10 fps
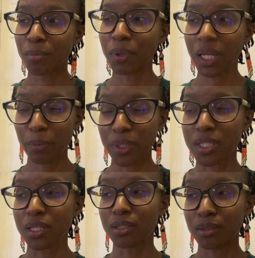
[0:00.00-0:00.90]
but let me
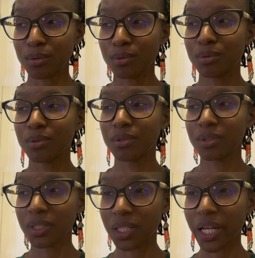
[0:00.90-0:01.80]
tell you,
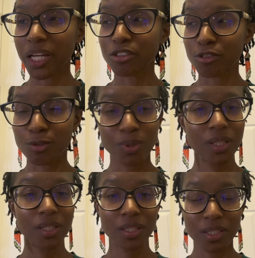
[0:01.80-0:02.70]
the natural
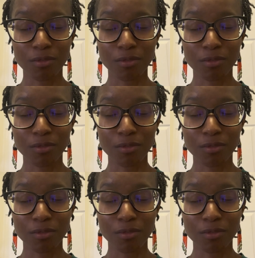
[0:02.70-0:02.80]
sweetness